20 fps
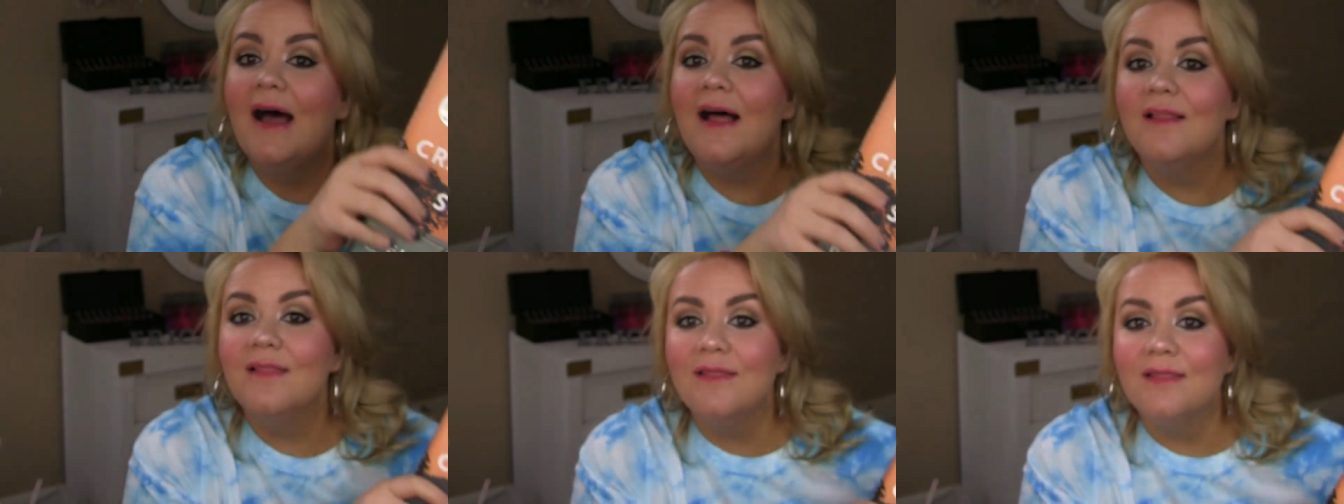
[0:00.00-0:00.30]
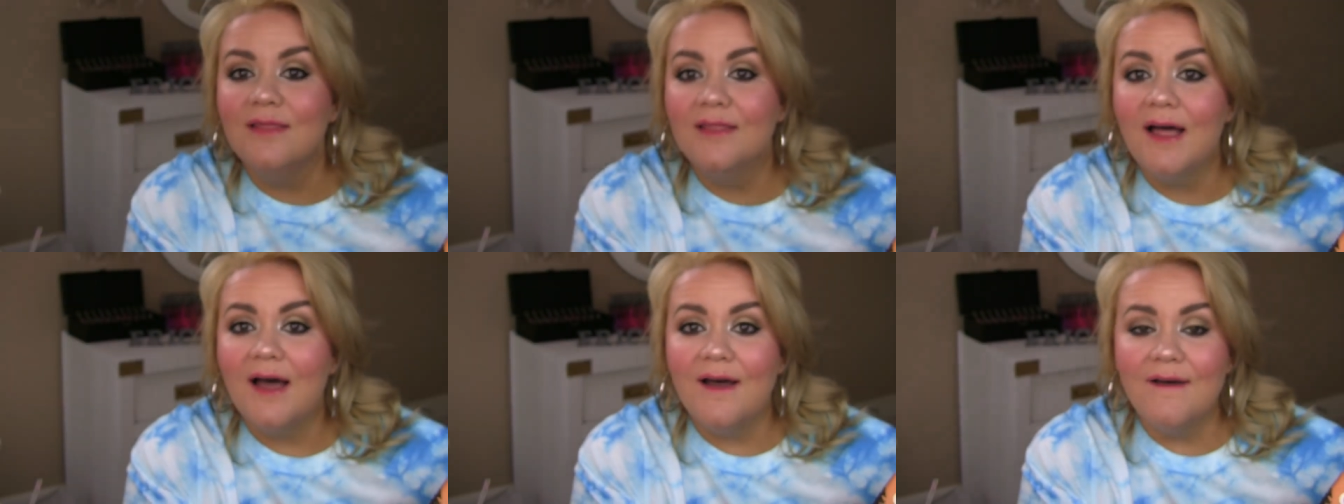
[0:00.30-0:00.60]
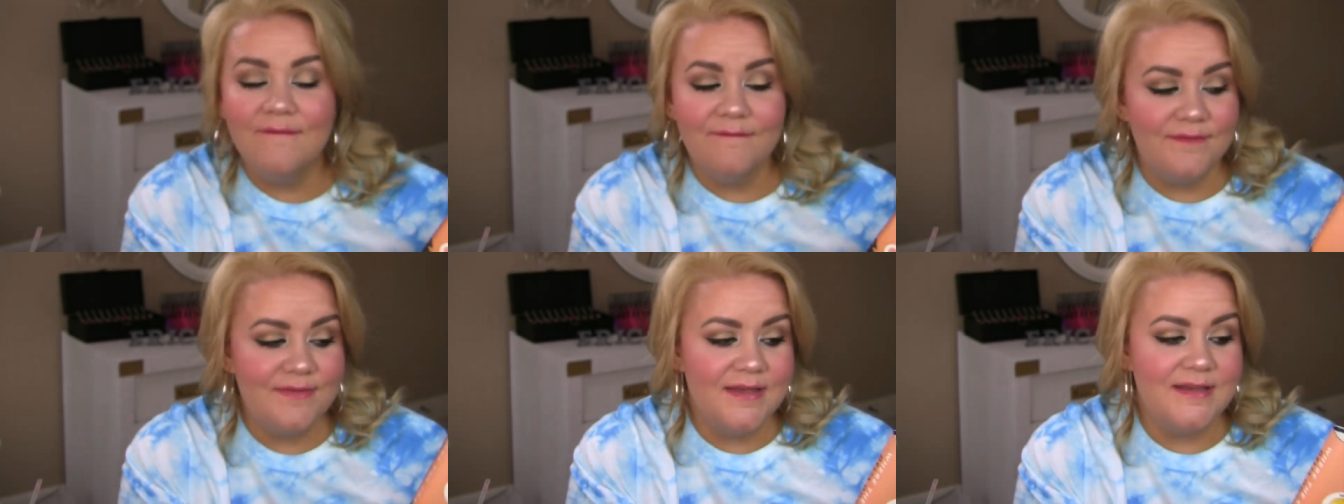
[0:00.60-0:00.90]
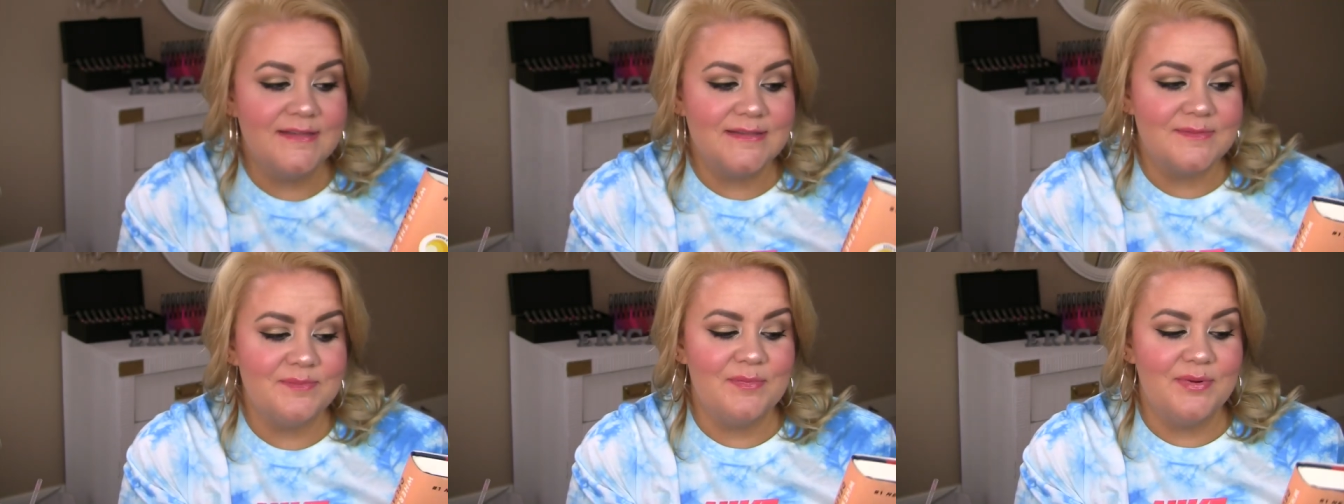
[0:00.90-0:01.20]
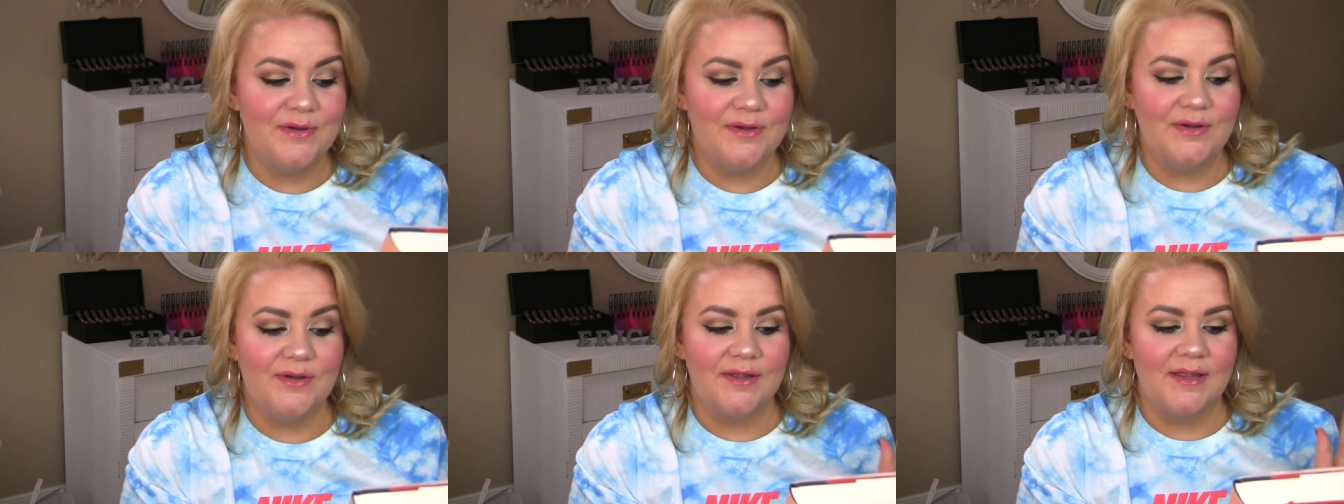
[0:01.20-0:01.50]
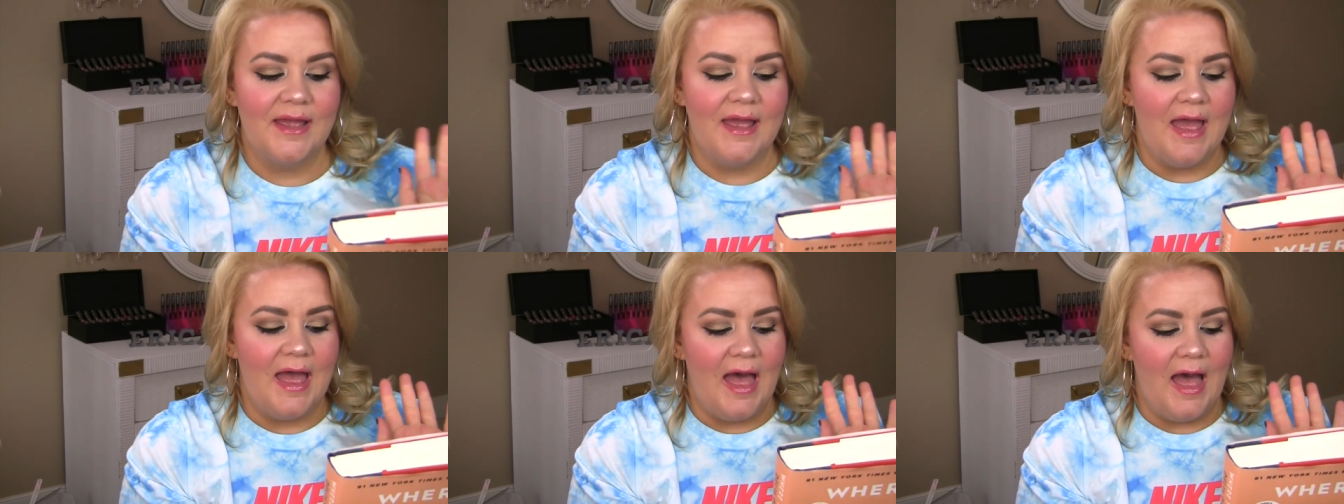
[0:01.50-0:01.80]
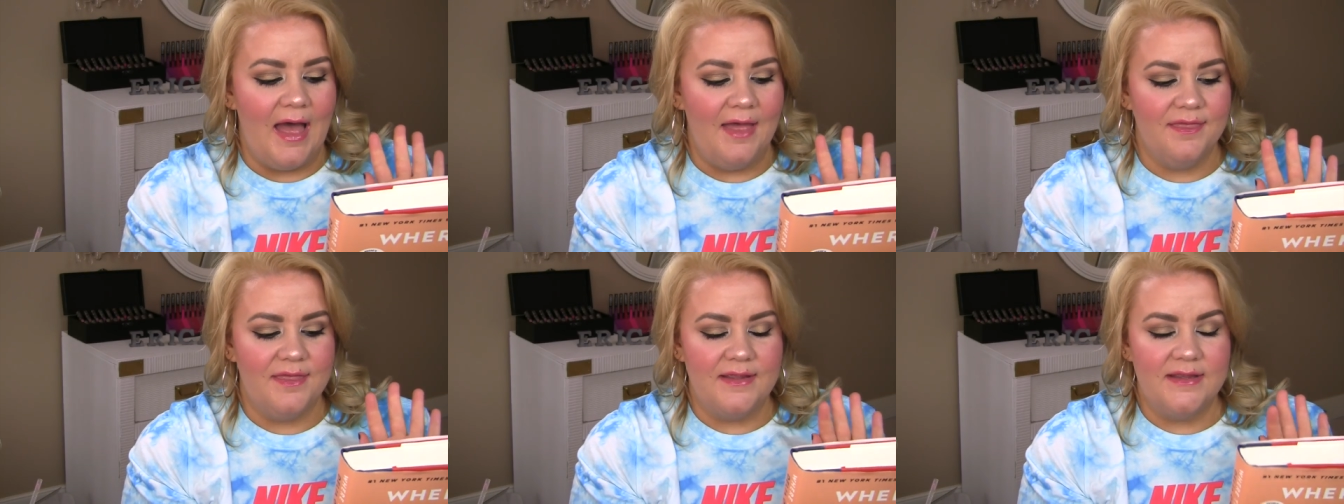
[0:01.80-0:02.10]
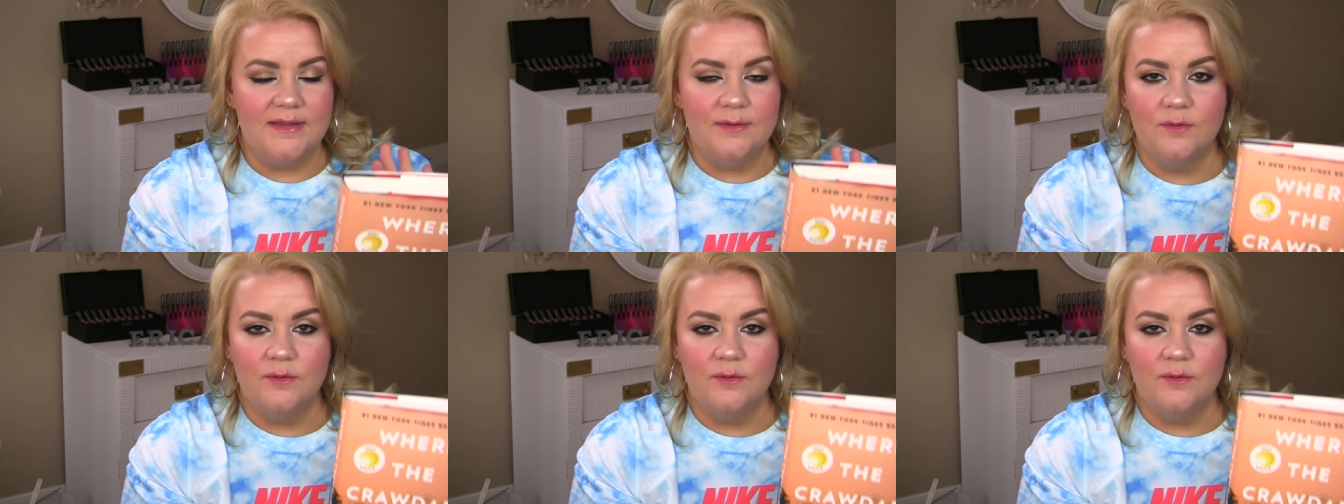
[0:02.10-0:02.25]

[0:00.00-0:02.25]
I love this book. I think